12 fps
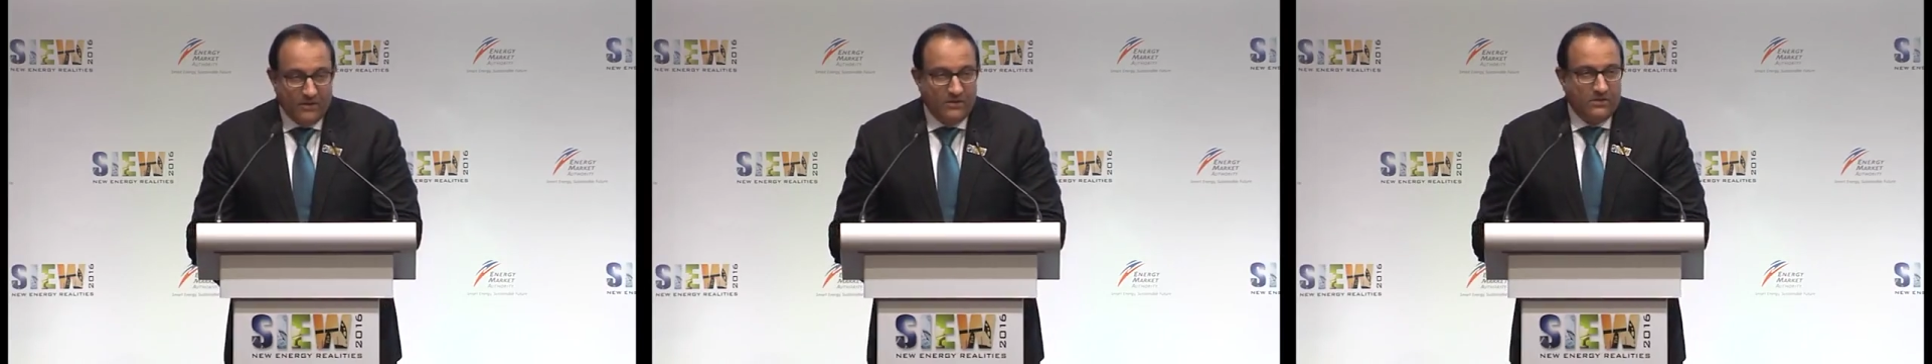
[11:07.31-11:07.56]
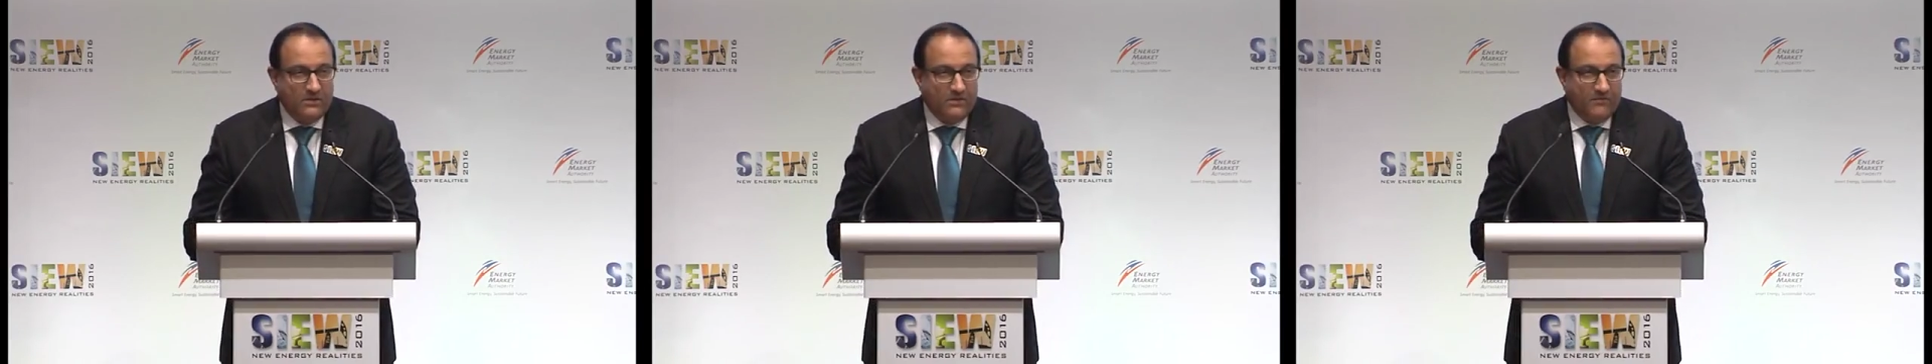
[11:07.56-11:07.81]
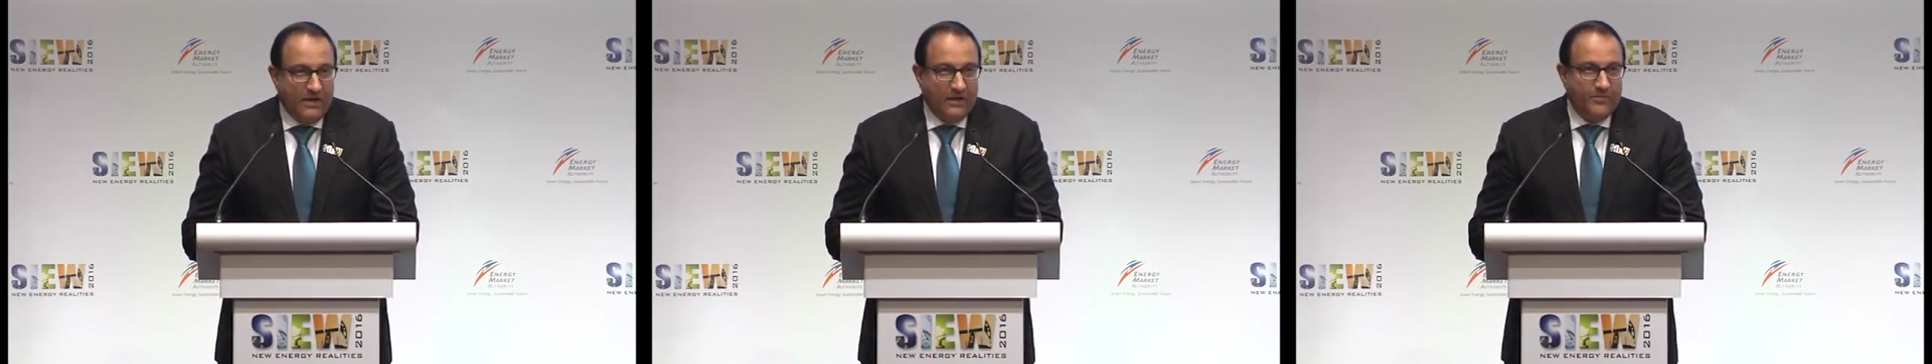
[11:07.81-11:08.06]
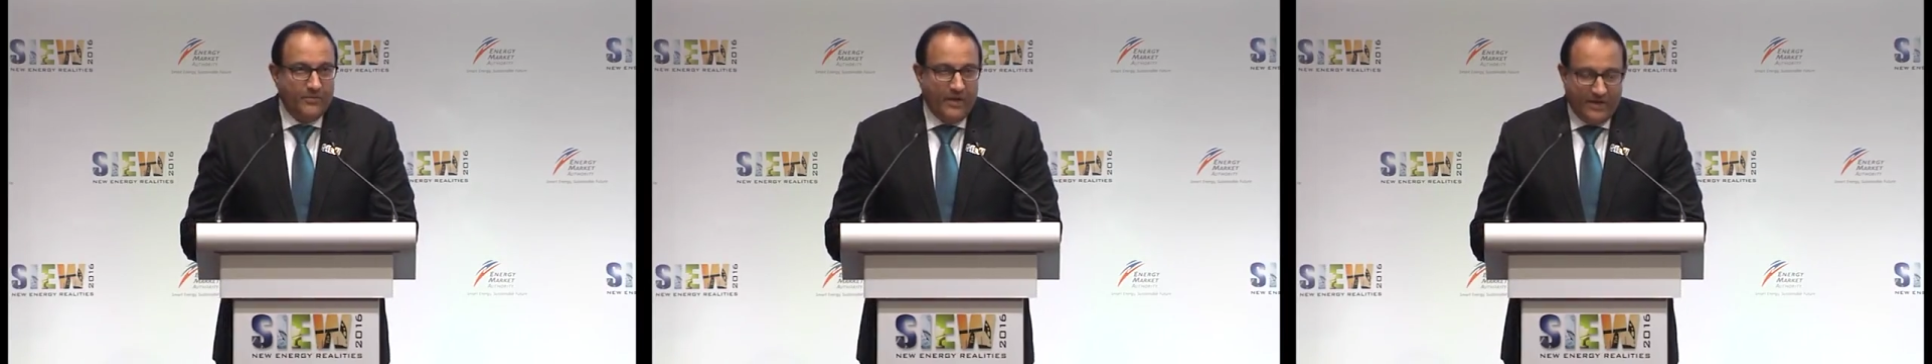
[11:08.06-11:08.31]
to
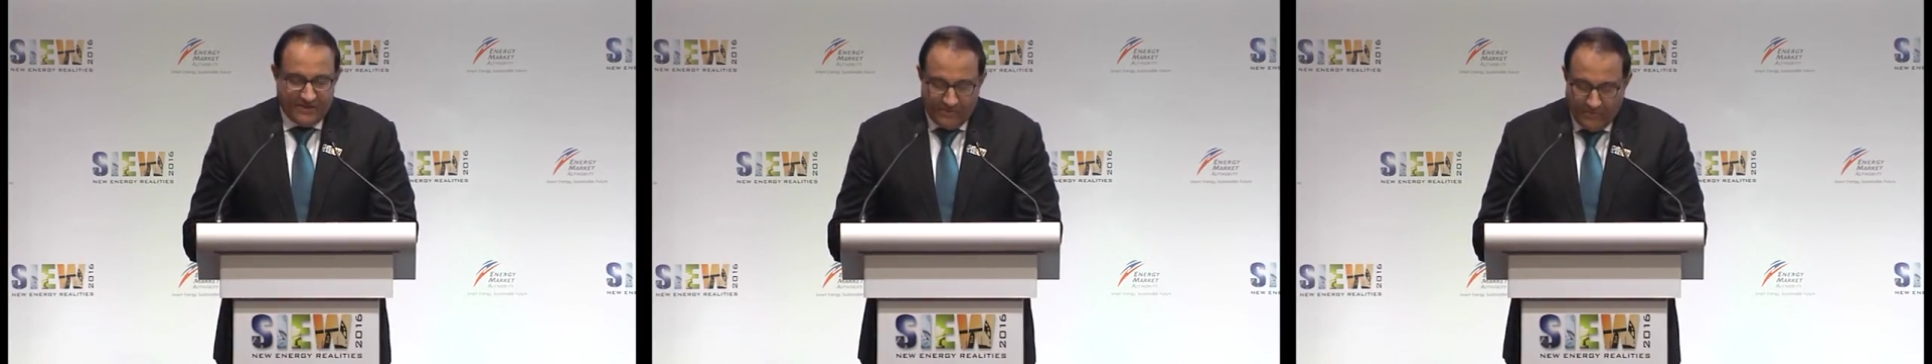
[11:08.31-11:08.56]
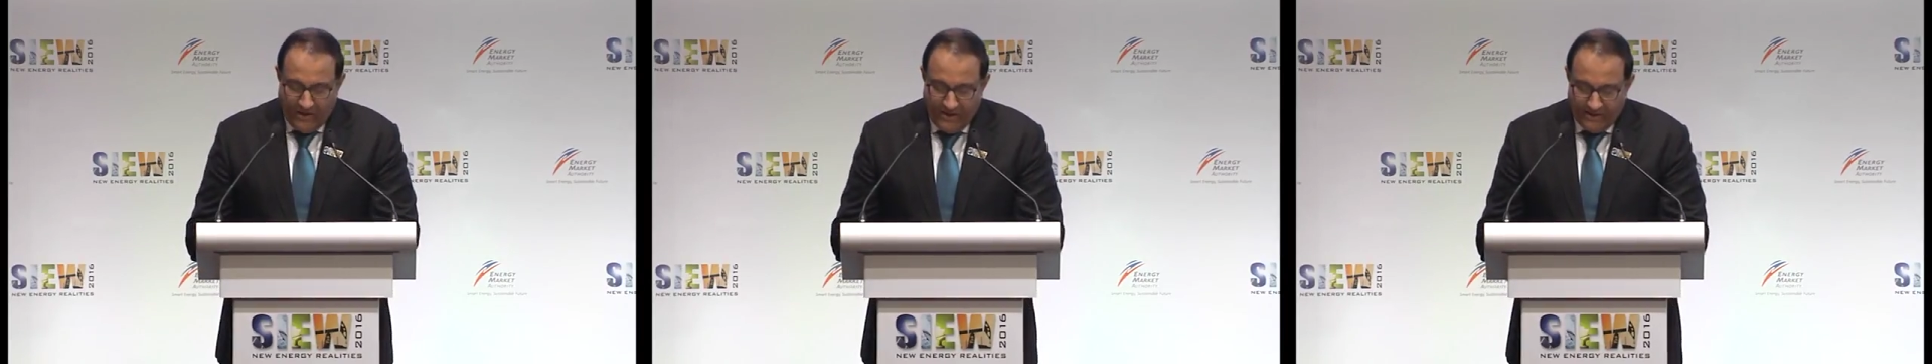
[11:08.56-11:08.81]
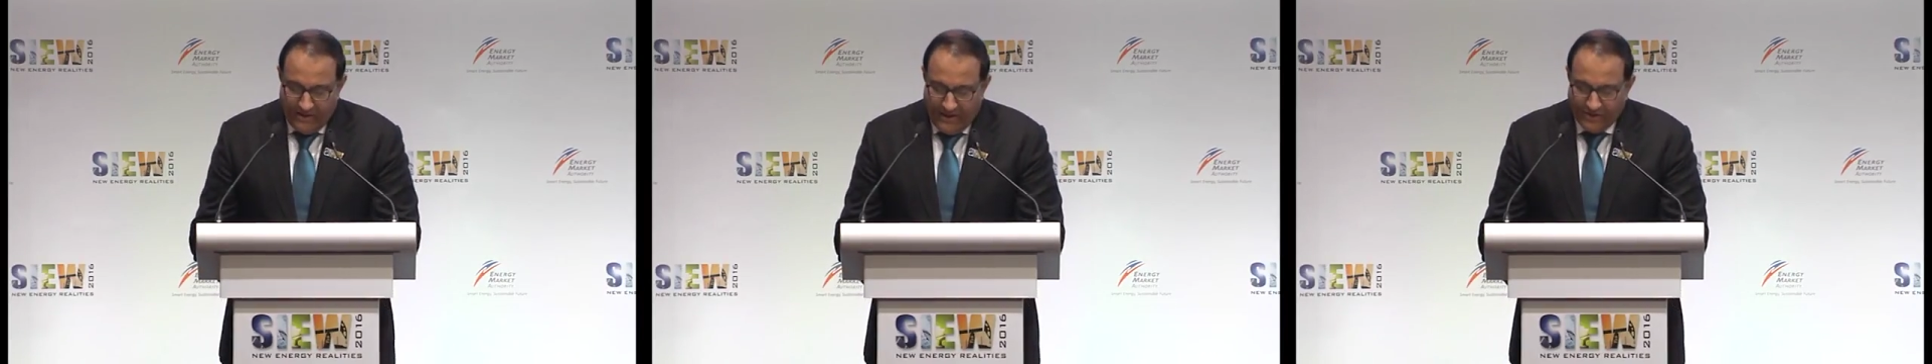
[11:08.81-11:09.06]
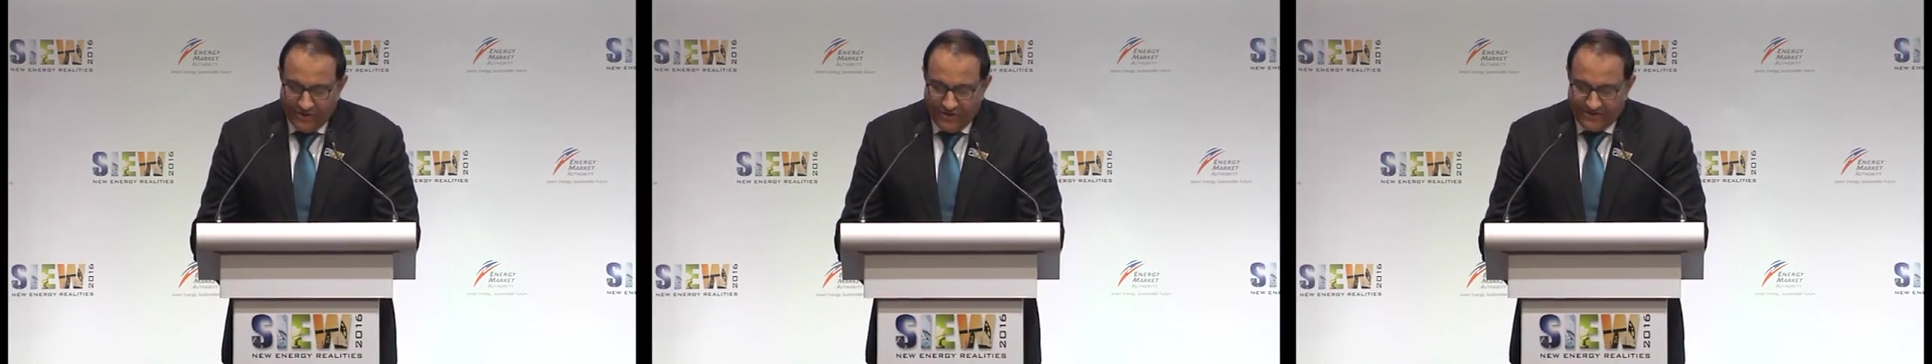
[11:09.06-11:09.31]
develop a smart
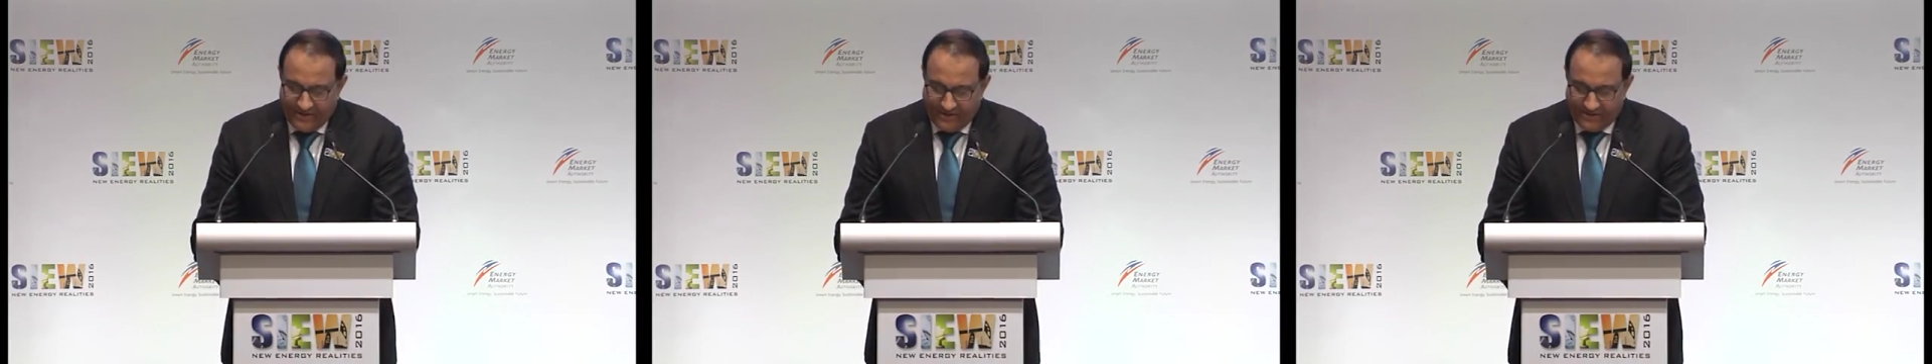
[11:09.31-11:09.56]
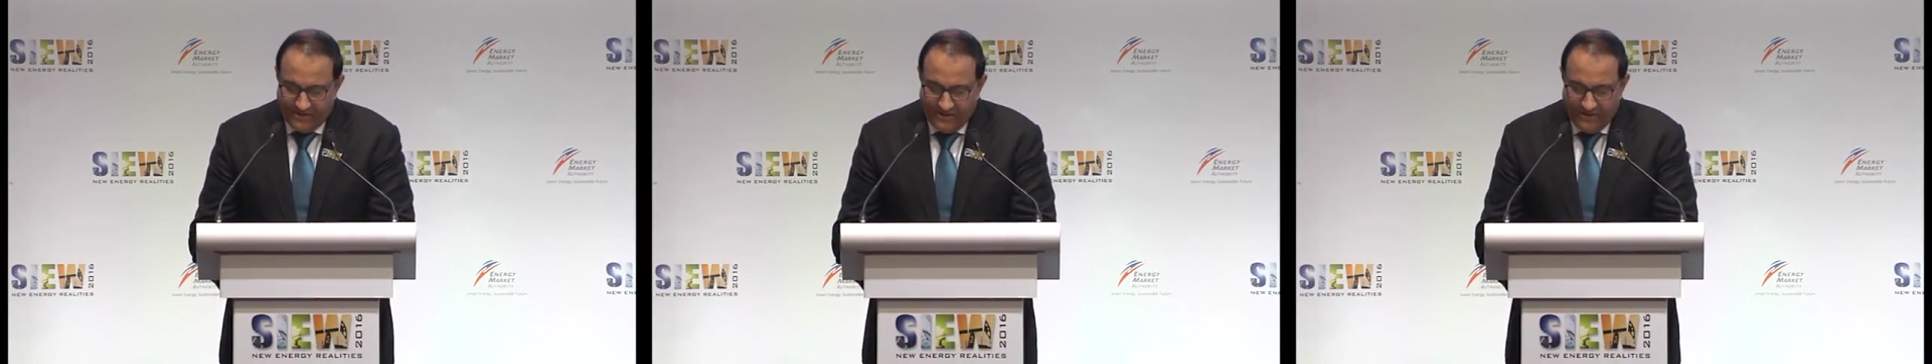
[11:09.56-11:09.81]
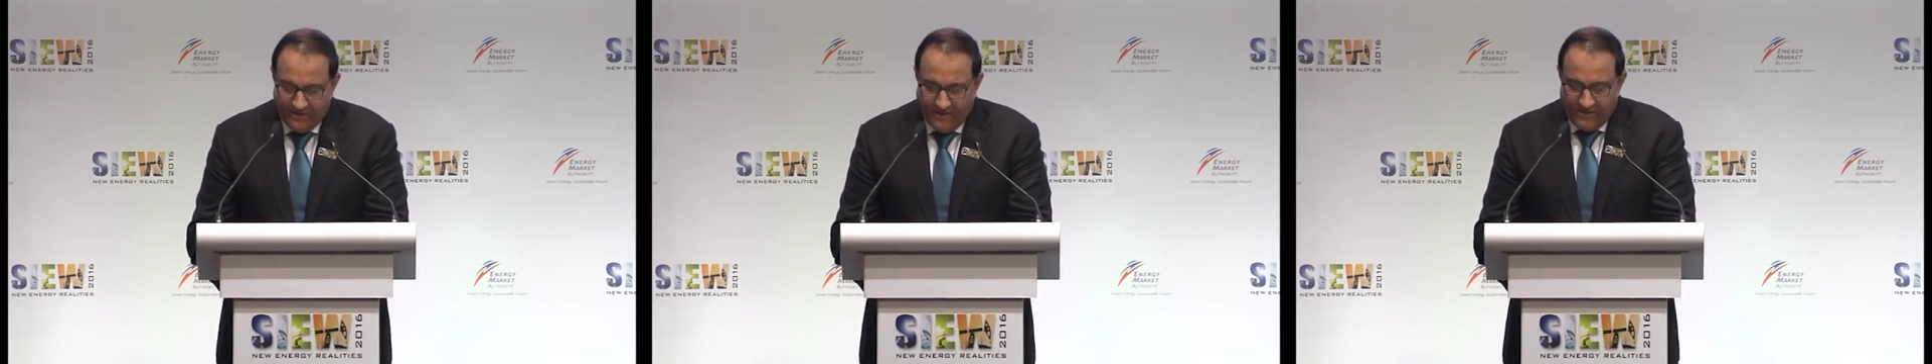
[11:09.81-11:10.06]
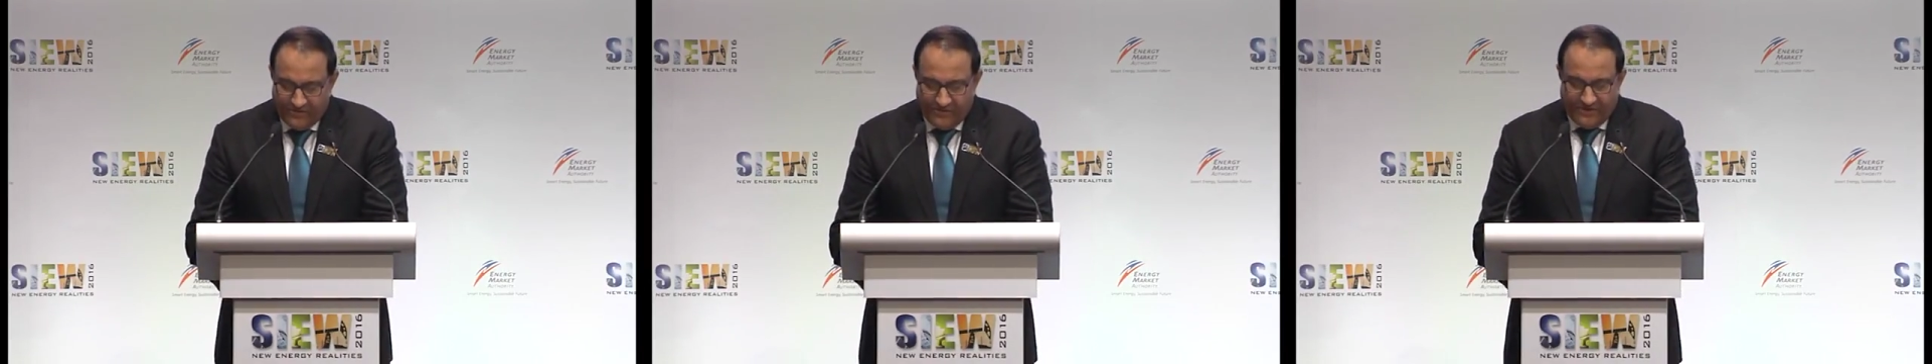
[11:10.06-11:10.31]
energy sector that
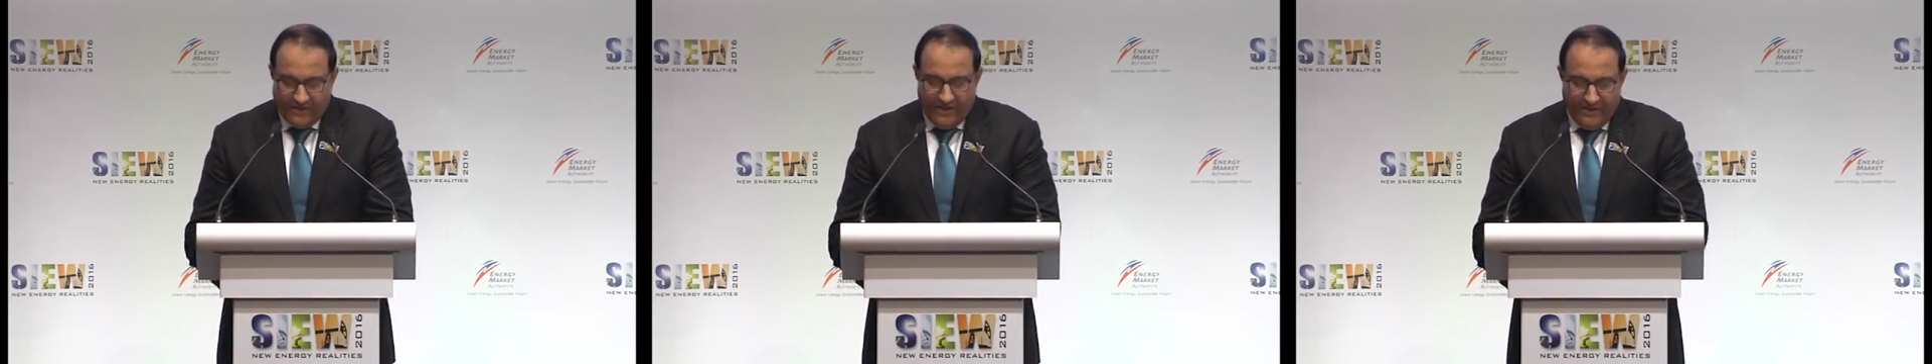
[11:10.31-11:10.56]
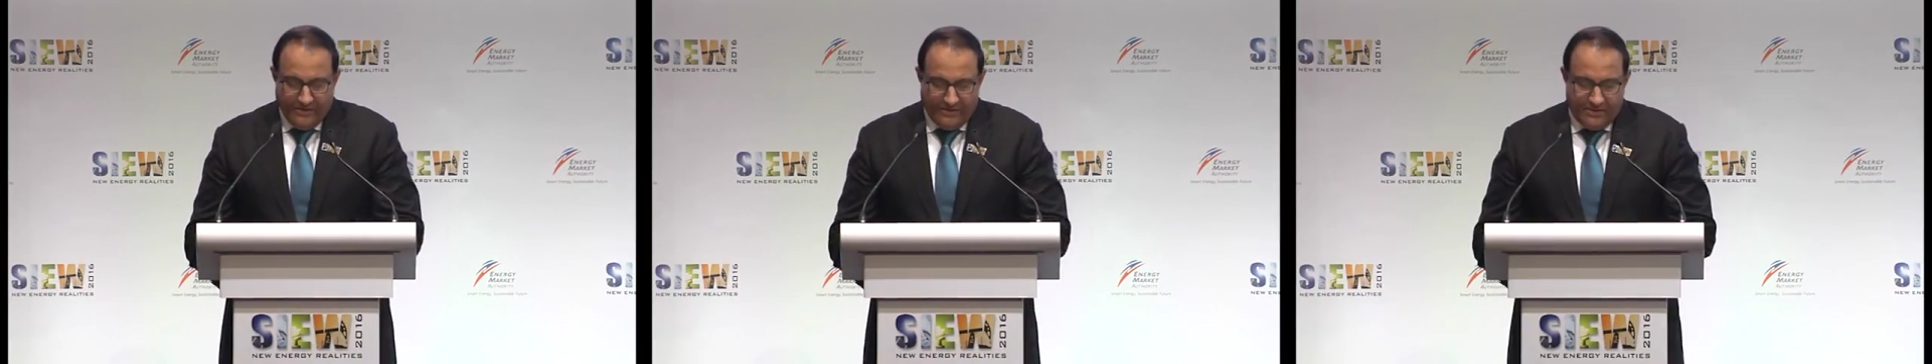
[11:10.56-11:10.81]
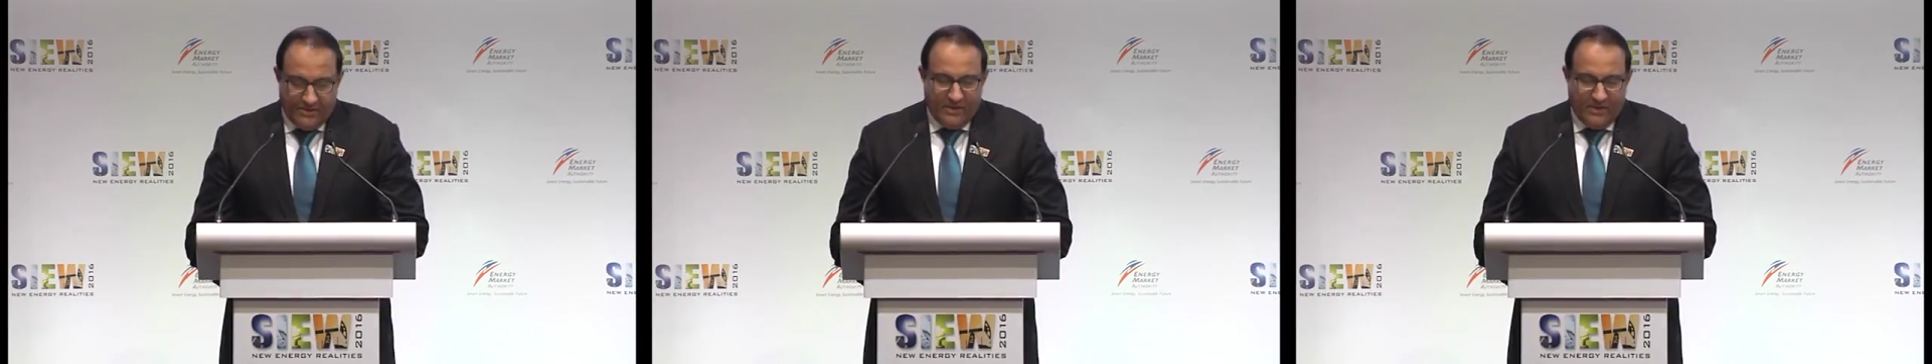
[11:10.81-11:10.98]
is resilient,